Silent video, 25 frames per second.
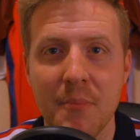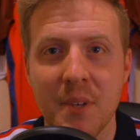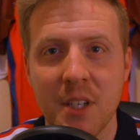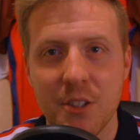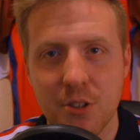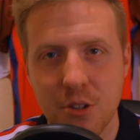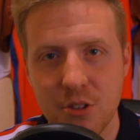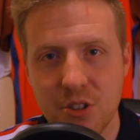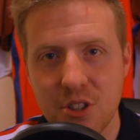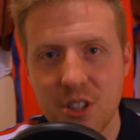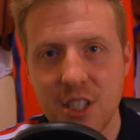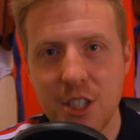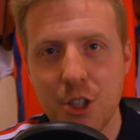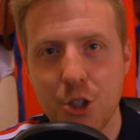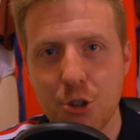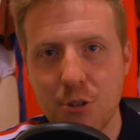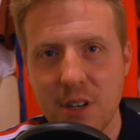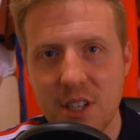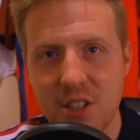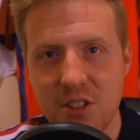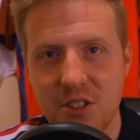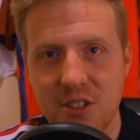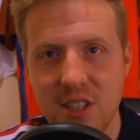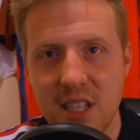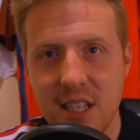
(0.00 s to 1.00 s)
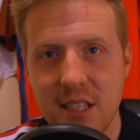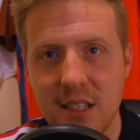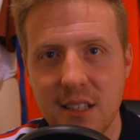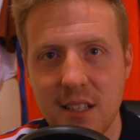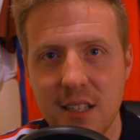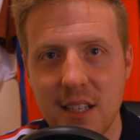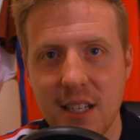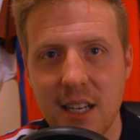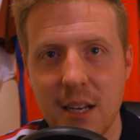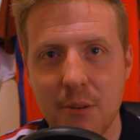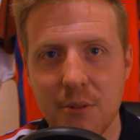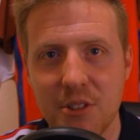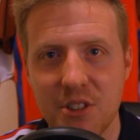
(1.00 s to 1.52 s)
So it's an interesting,
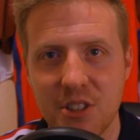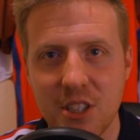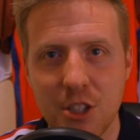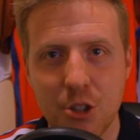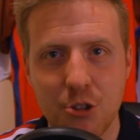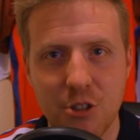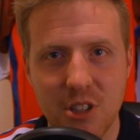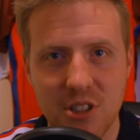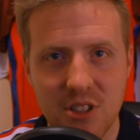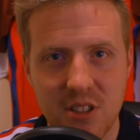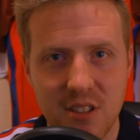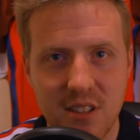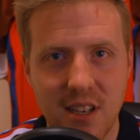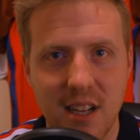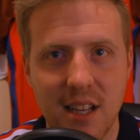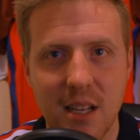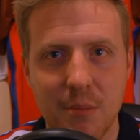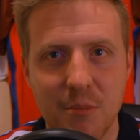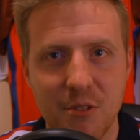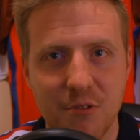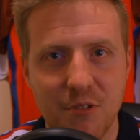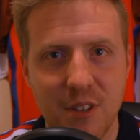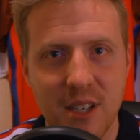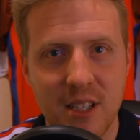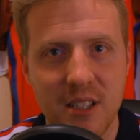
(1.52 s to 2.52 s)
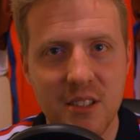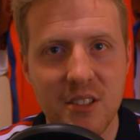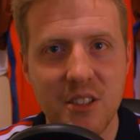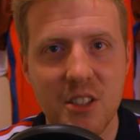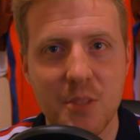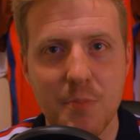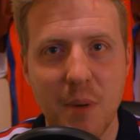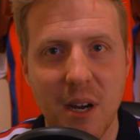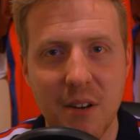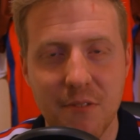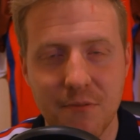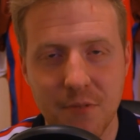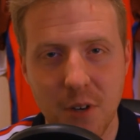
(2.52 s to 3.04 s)
you know, it's an interesting dilemma for England. It's
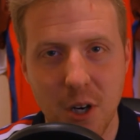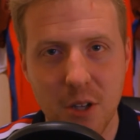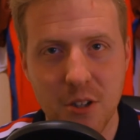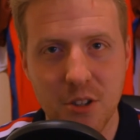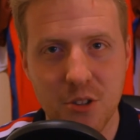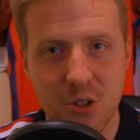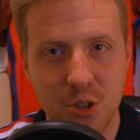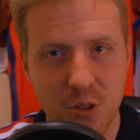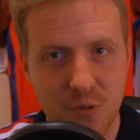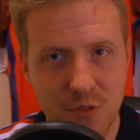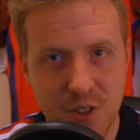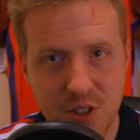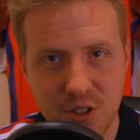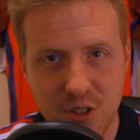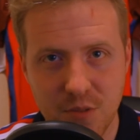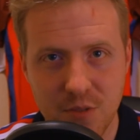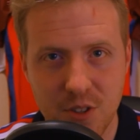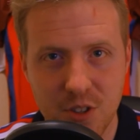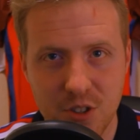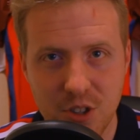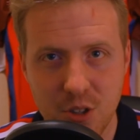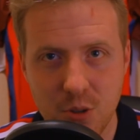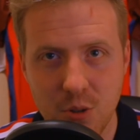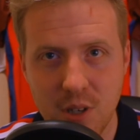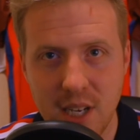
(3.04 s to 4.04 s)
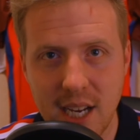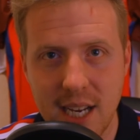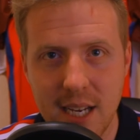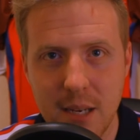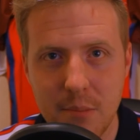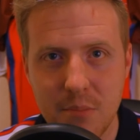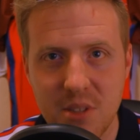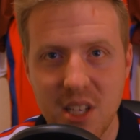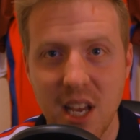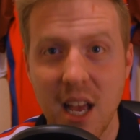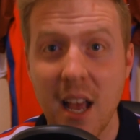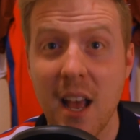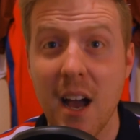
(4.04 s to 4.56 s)
by far the toughest of the two
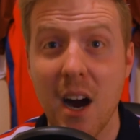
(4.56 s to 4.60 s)
games.